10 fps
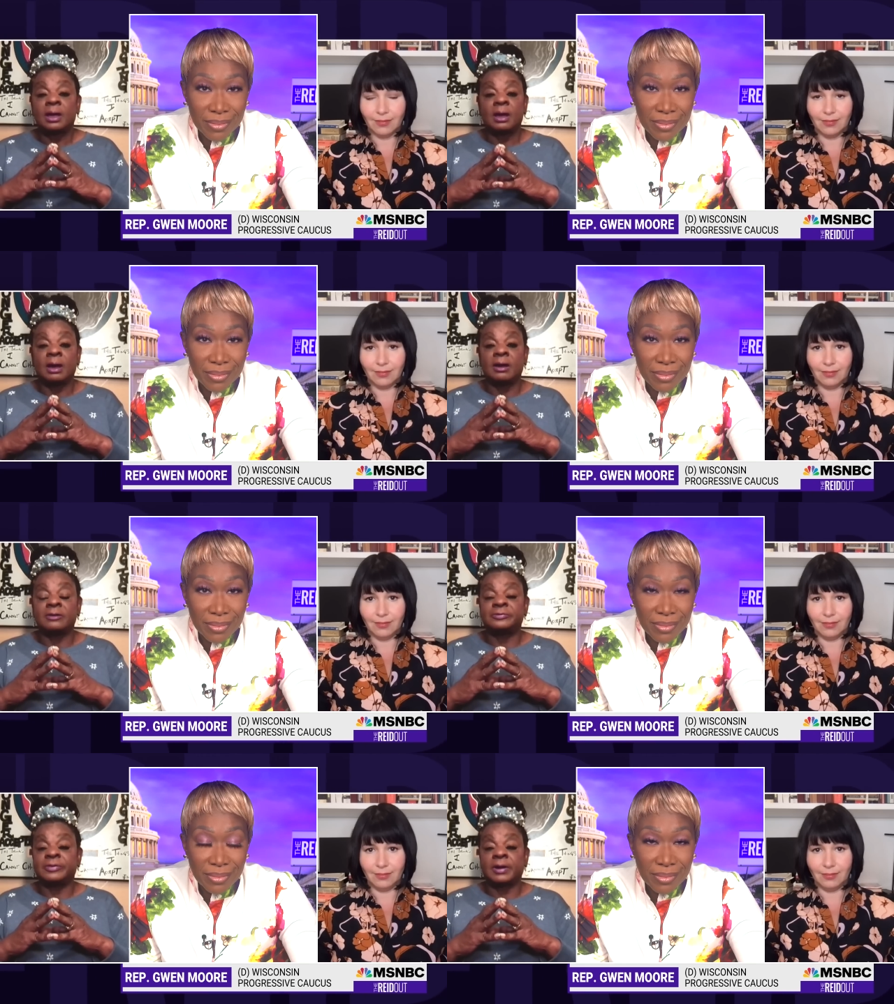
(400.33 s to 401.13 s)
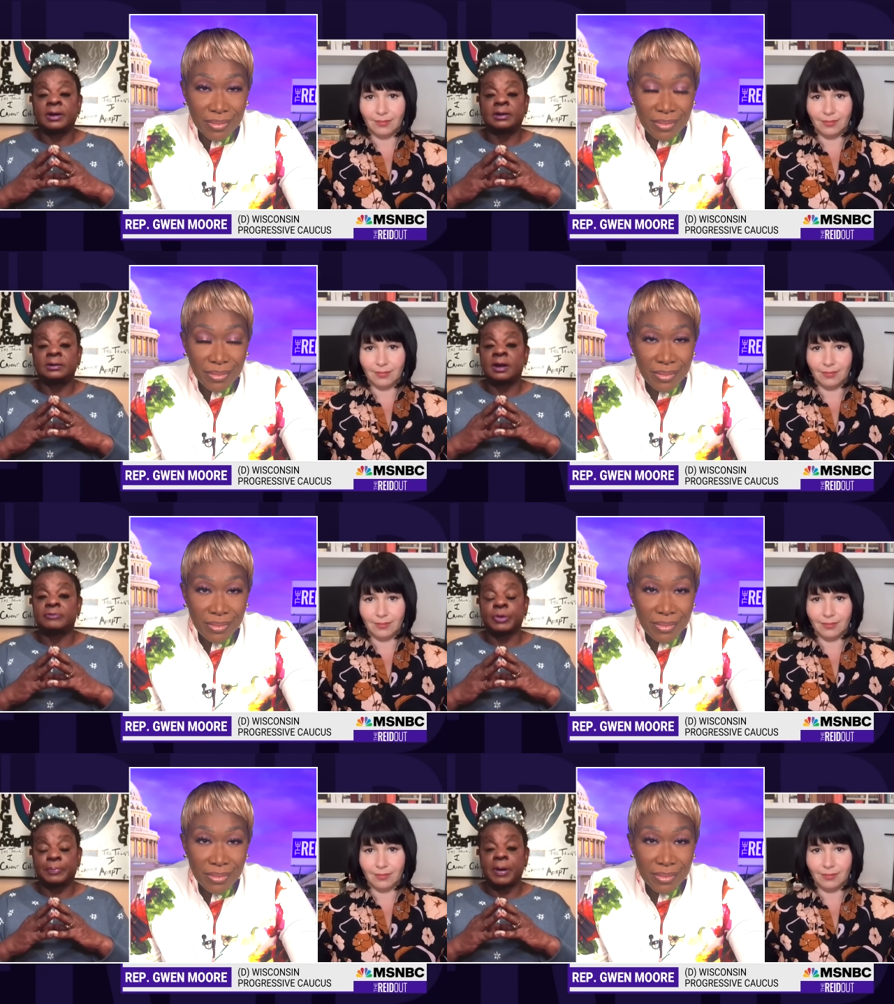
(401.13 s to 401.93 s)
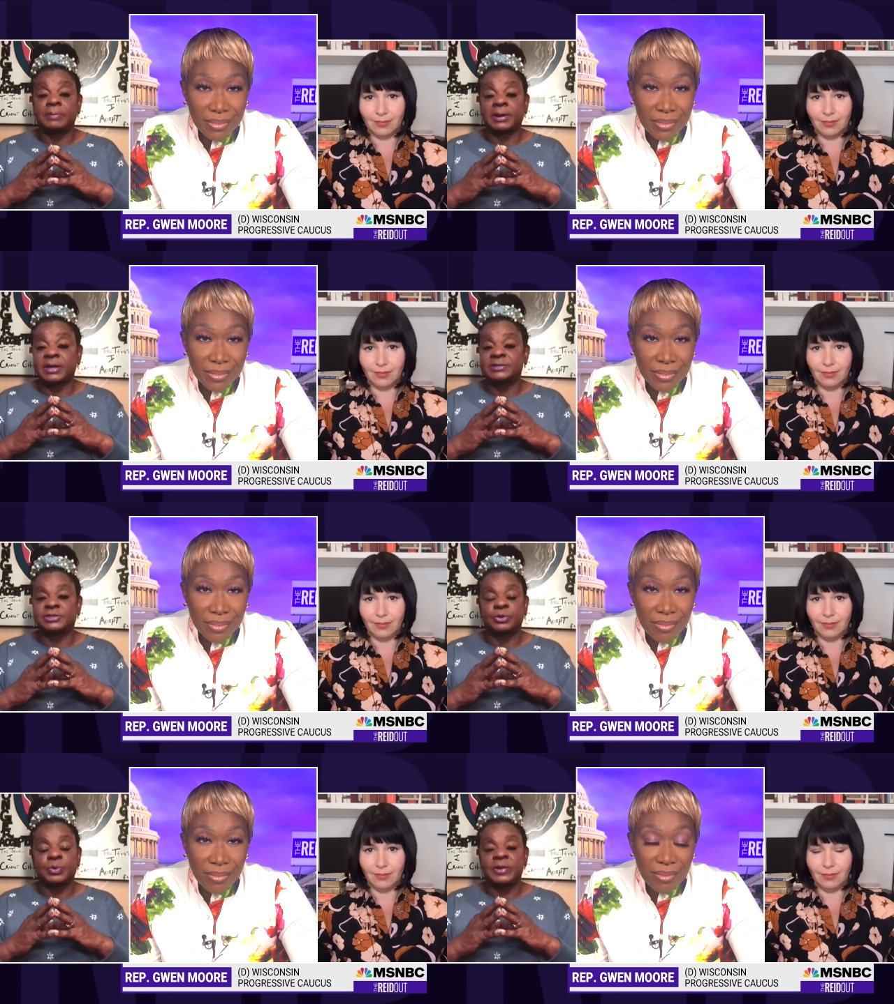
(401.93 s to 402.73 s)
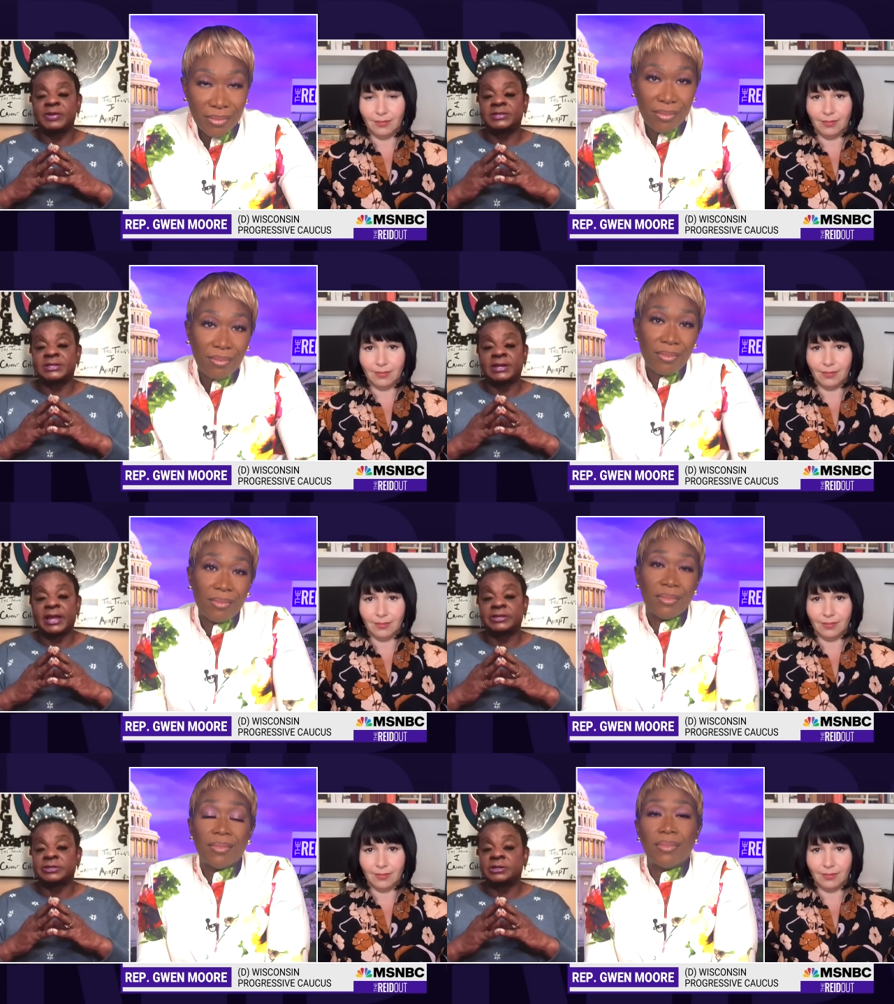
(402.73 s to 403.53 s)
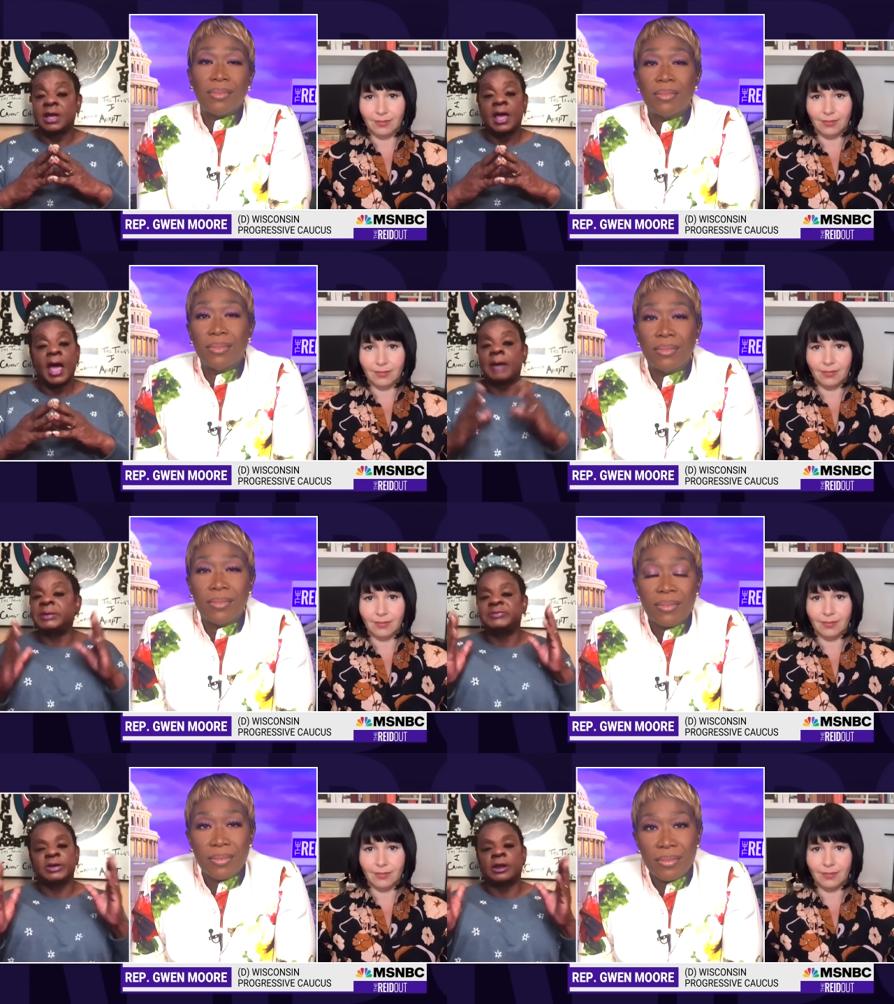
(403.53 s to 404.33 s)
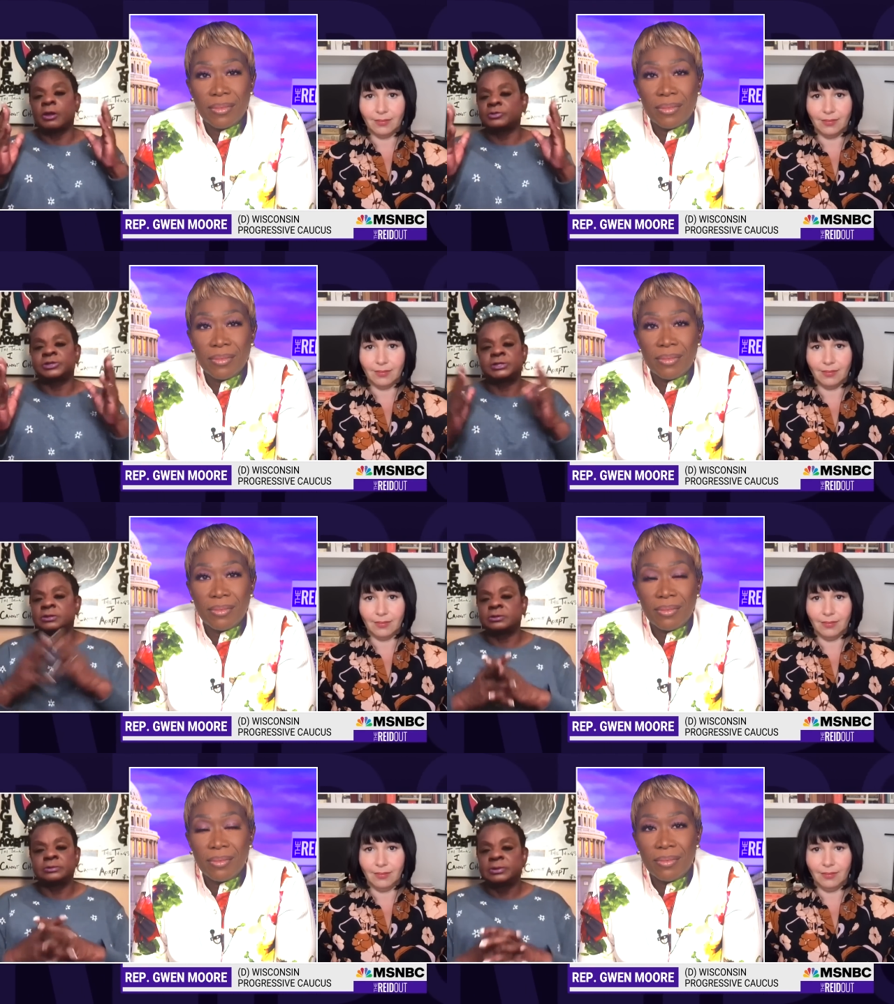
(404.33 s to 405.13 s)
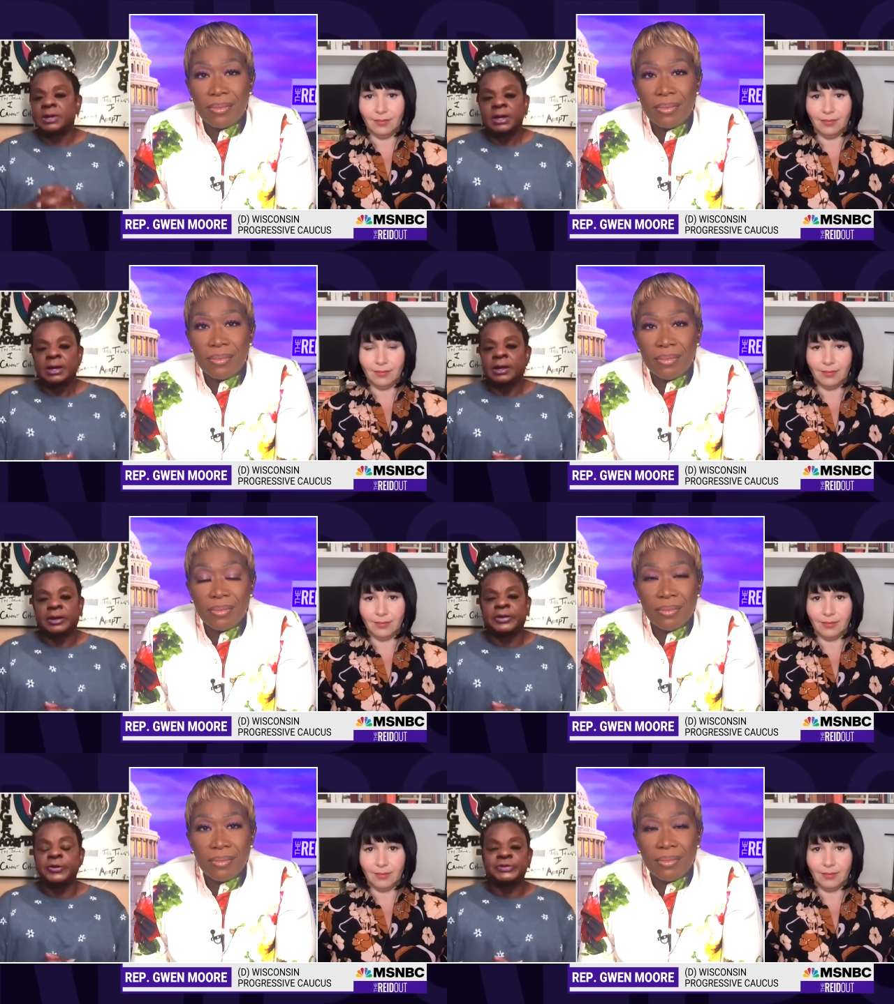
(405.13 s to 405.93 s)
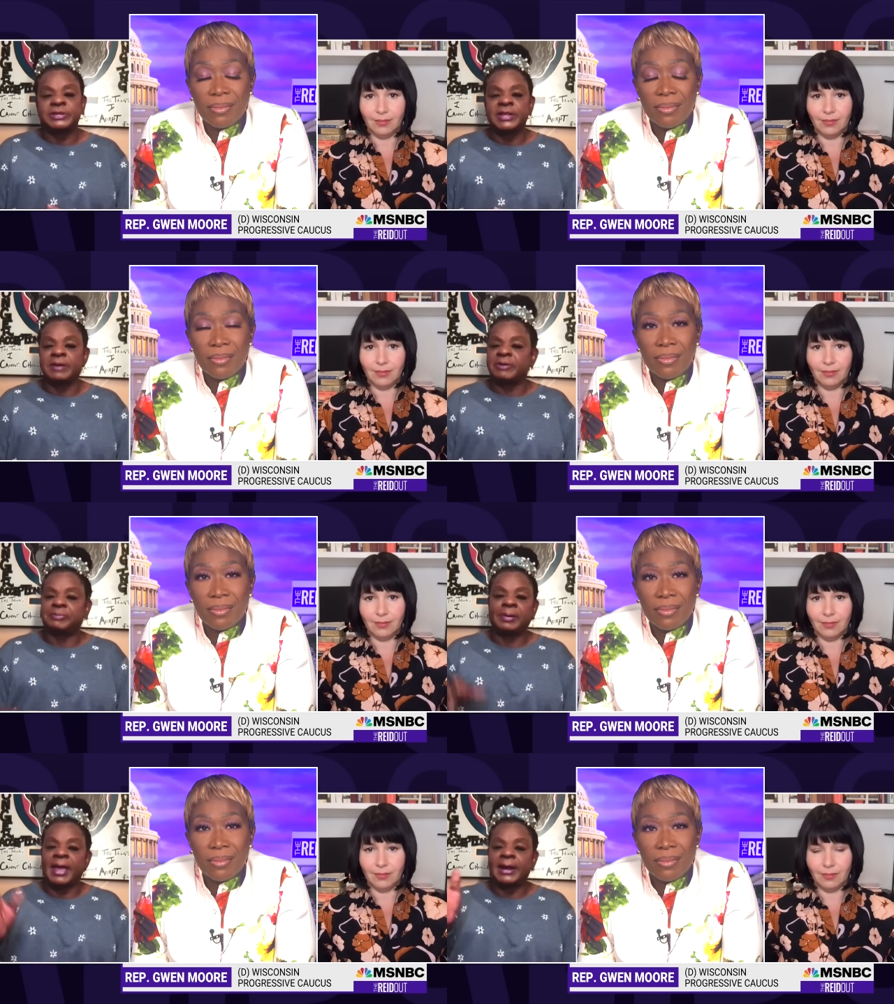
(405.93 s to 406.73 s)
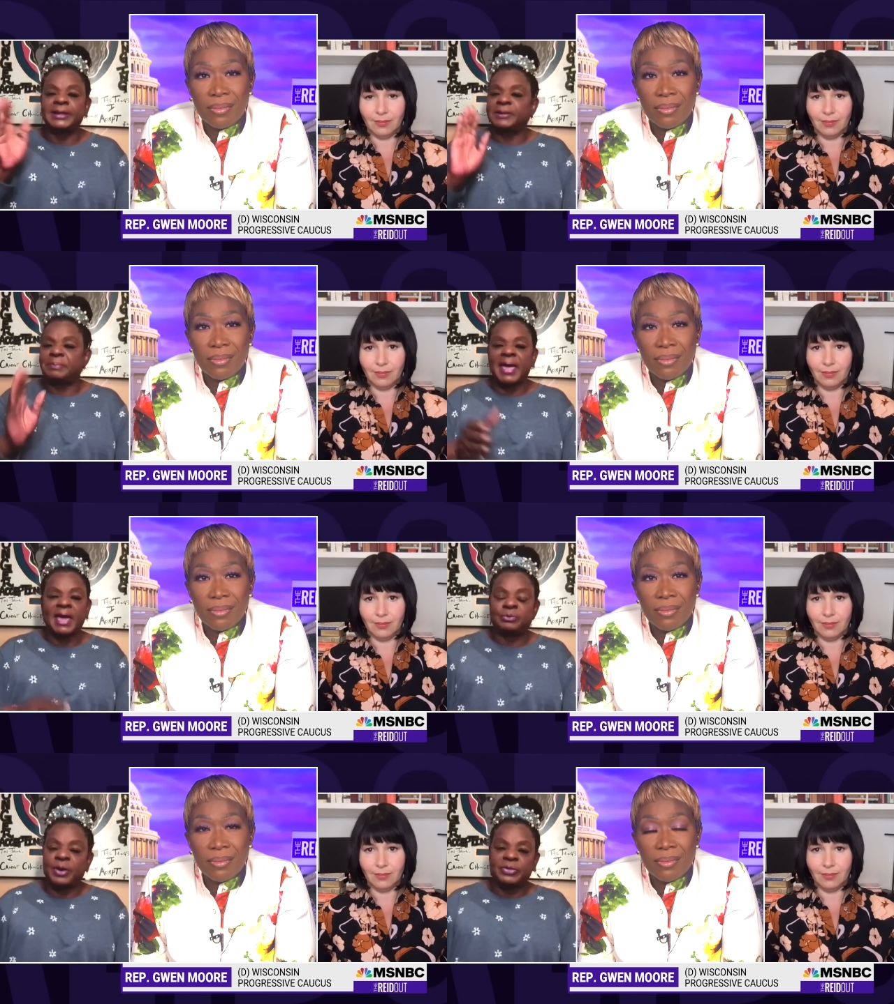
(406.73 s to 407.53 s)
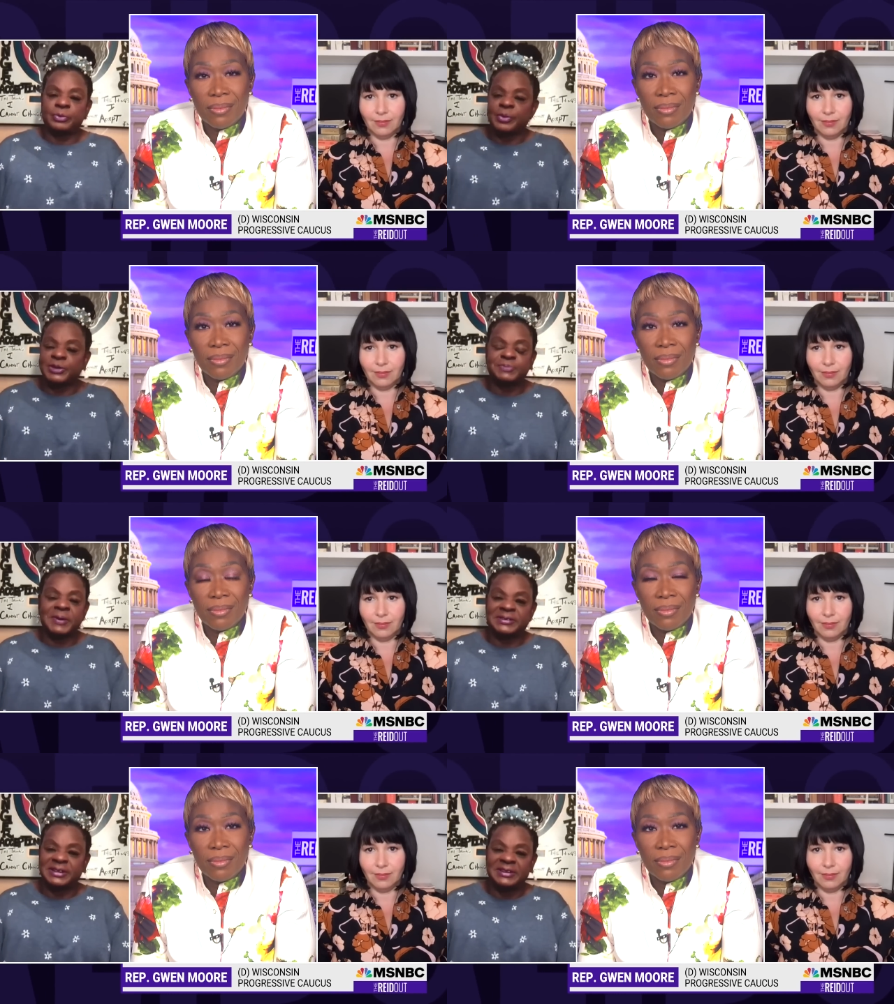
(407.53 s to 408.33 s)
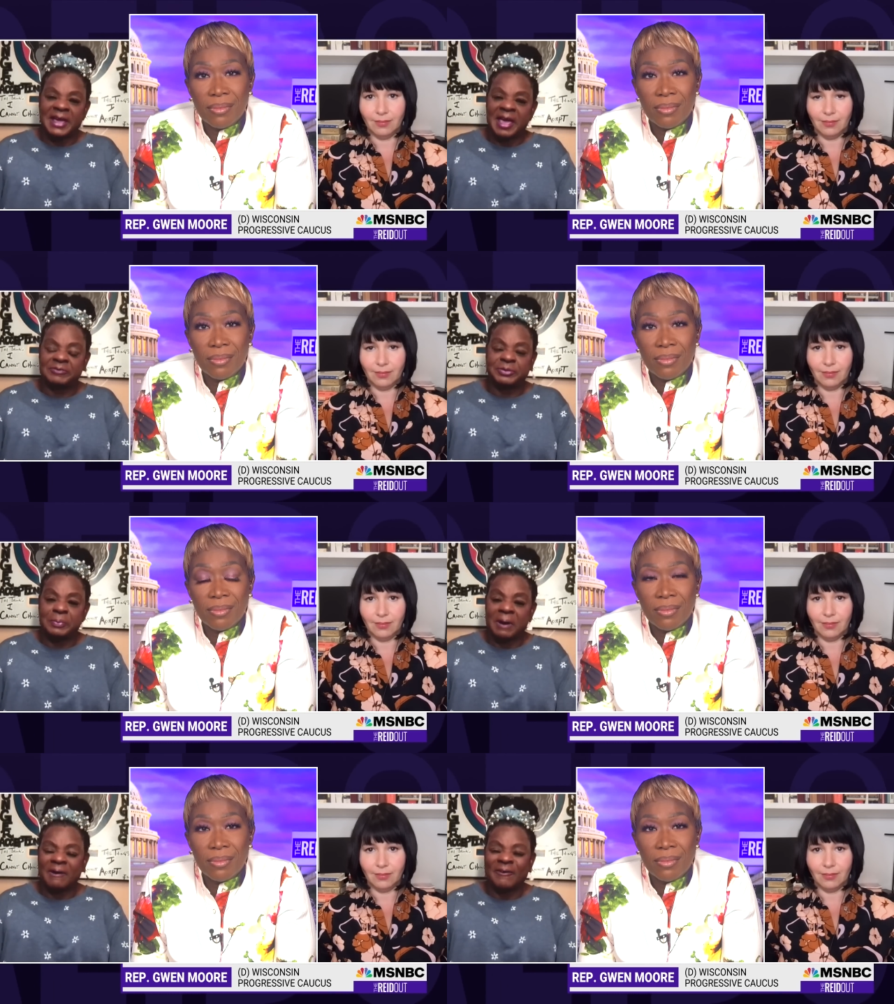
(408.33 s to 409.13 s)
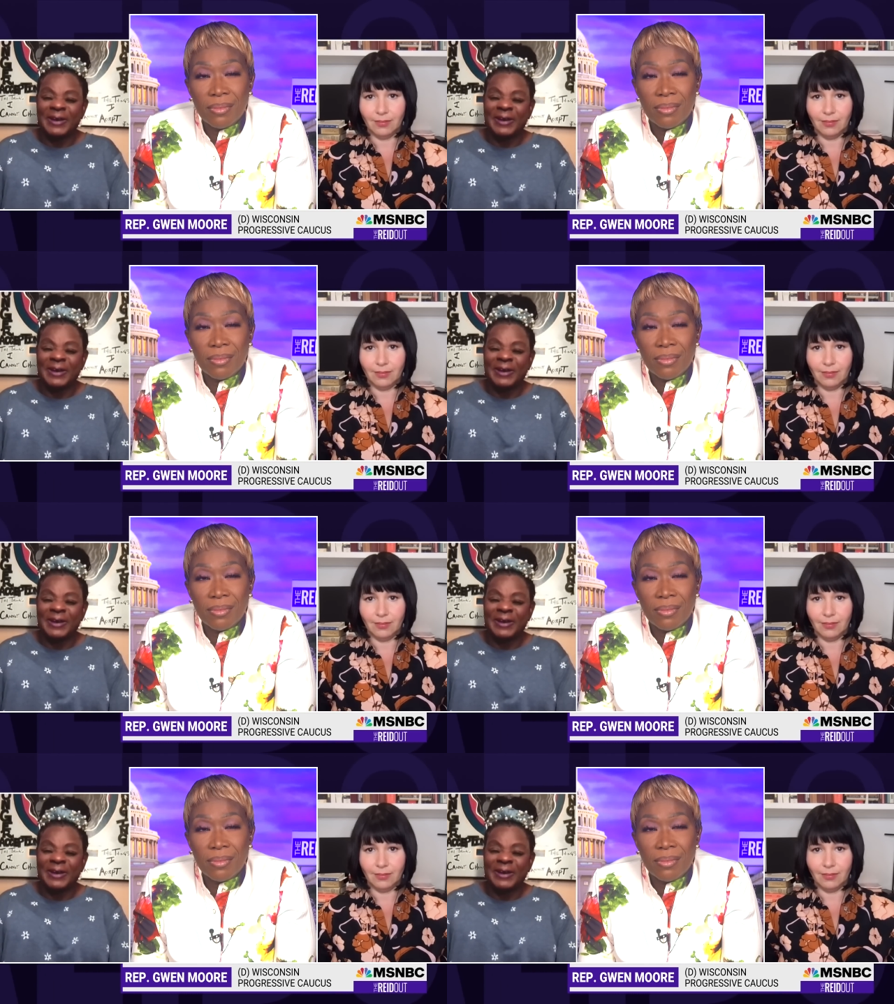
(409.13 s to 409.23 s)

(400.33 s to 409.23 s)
Speaker 1: of uh, of Republicans to win this election. I'm even close to accusing them of planning the bad weather we're expecting to have tomorrow.